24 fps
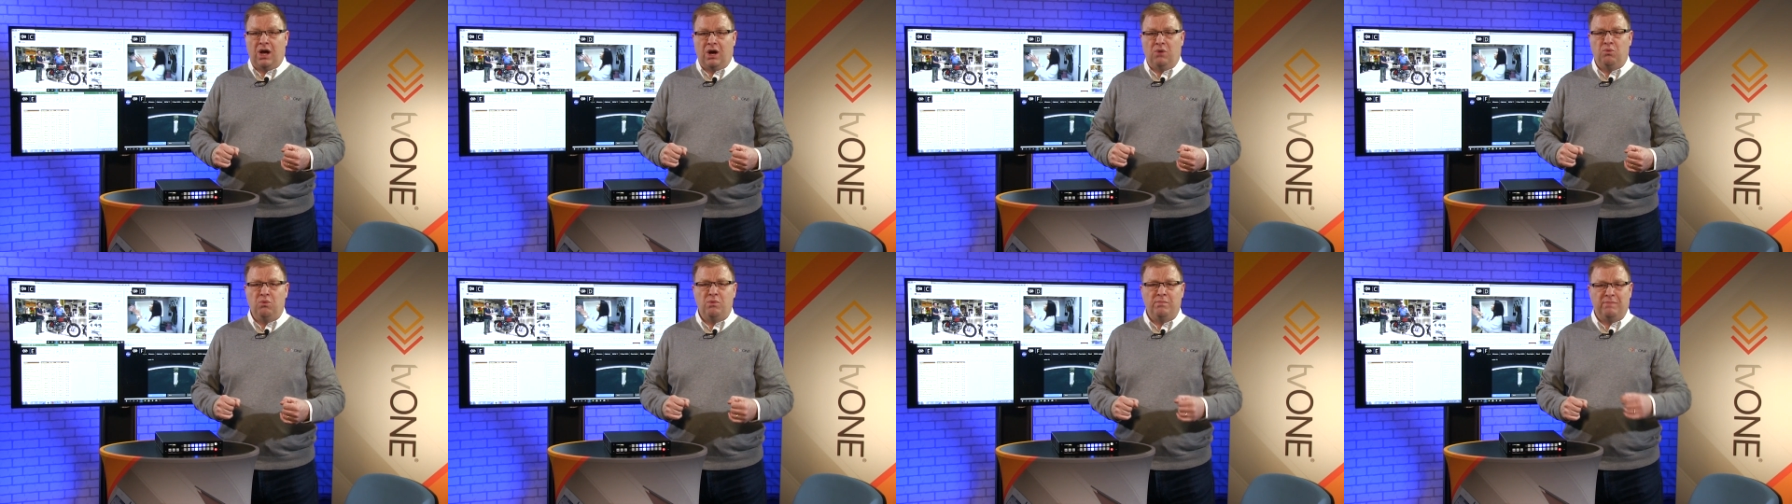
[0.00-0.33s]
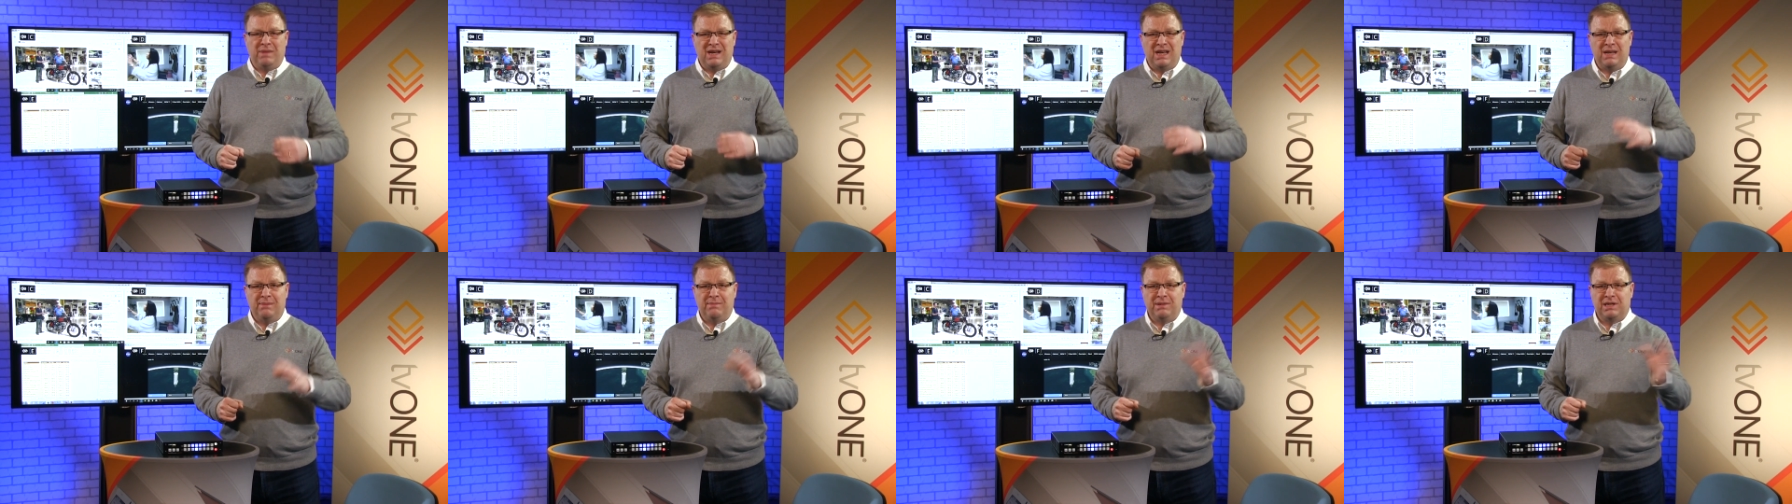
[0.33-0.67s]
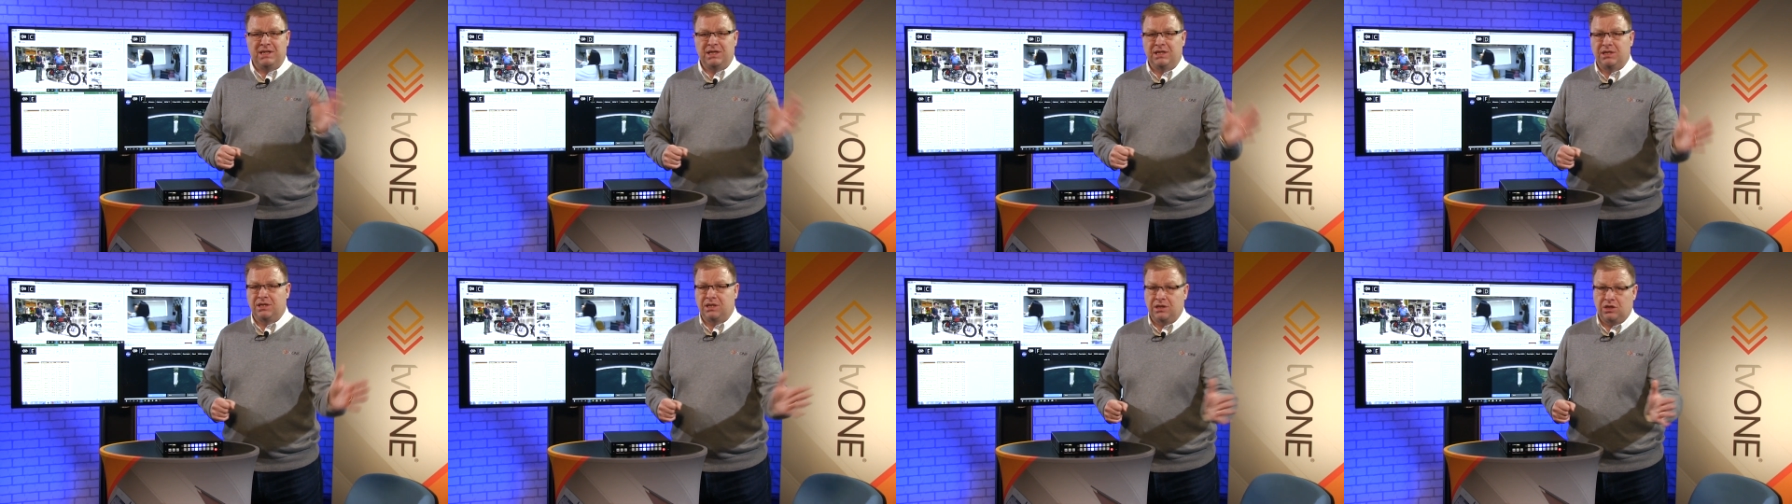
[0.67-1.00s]
I wouldn't be
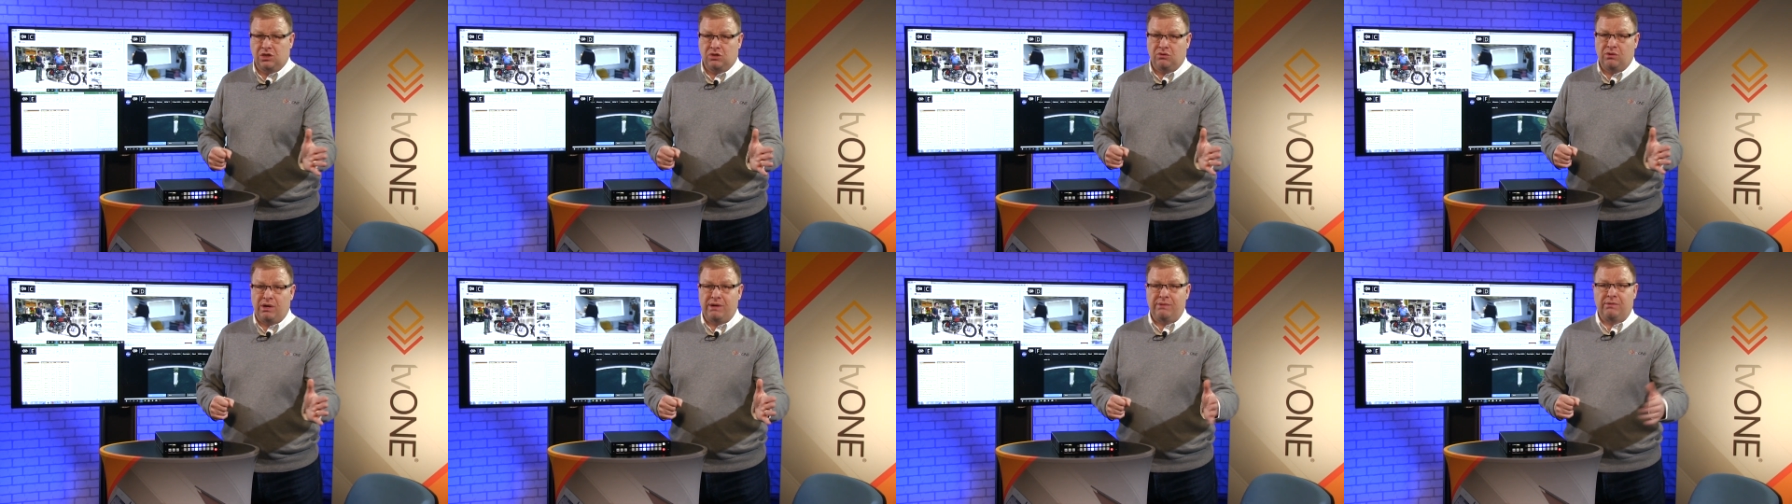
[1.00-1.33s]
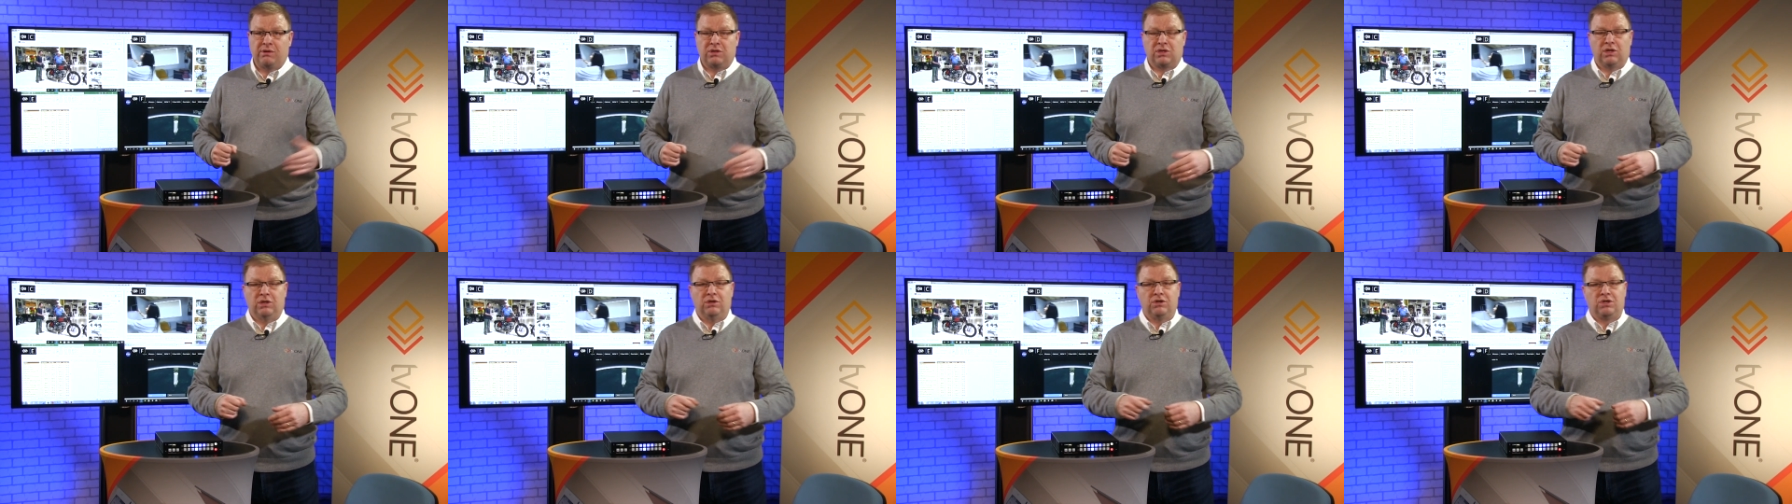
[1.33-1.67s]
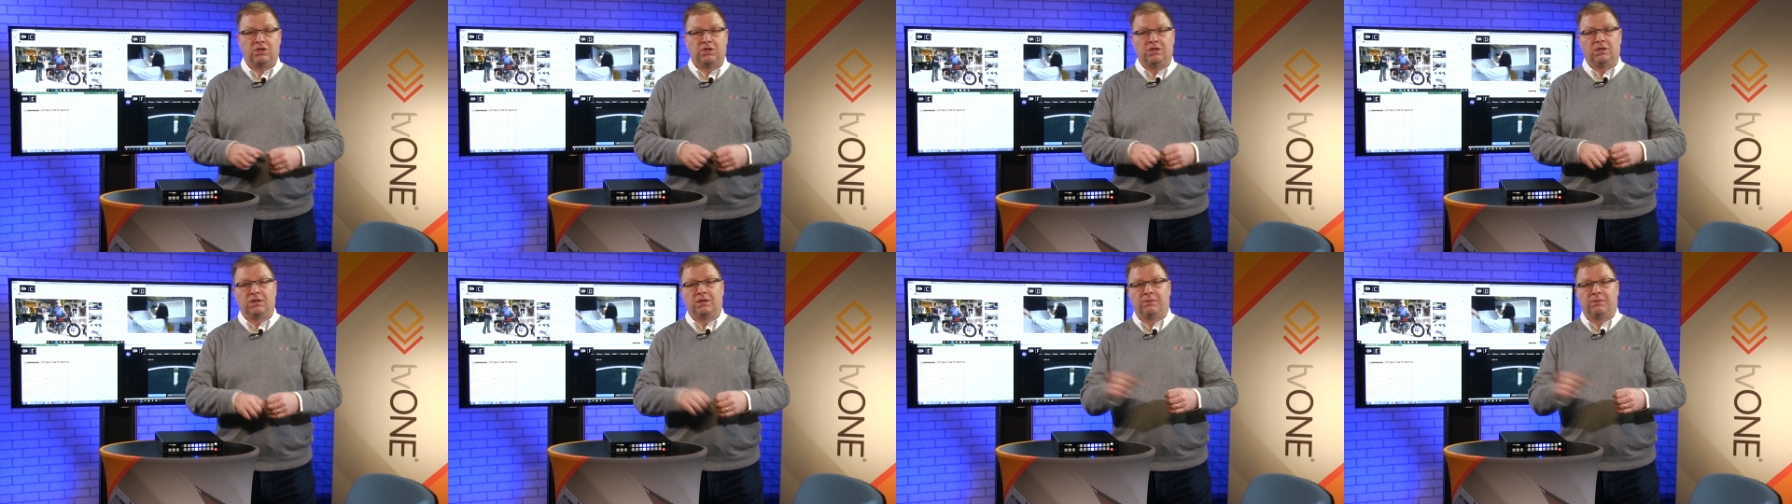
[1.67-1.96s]
limited to the screen resolution.